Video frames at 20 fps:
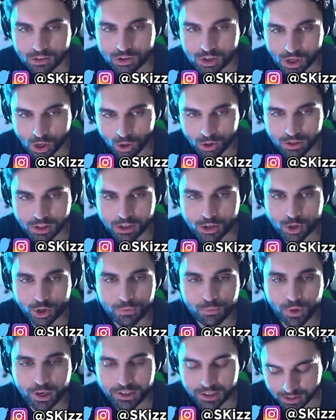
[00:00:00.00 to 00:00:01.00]
The only
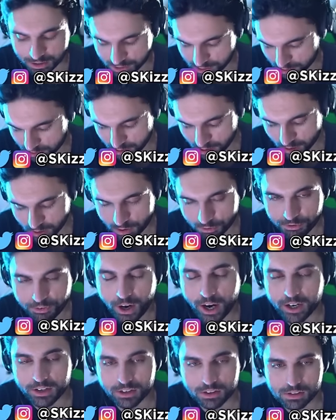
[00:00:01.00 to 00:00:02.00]
good one is the, the
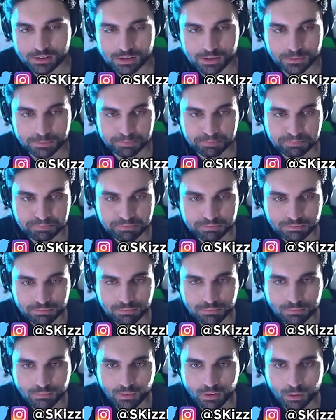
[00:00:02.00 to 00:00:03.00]
finals,
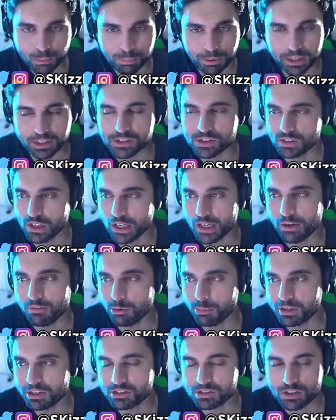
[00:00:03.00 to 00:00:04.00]
but it's not
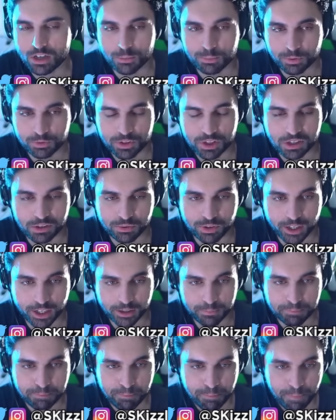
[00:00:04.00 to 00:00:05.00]
everybody's cup of tea,
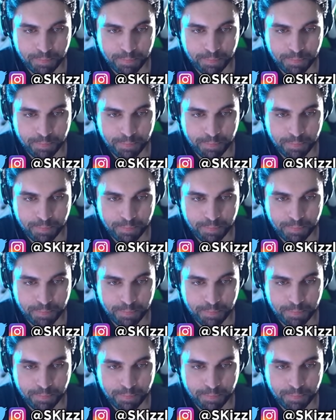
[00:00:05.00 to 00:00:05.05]
right?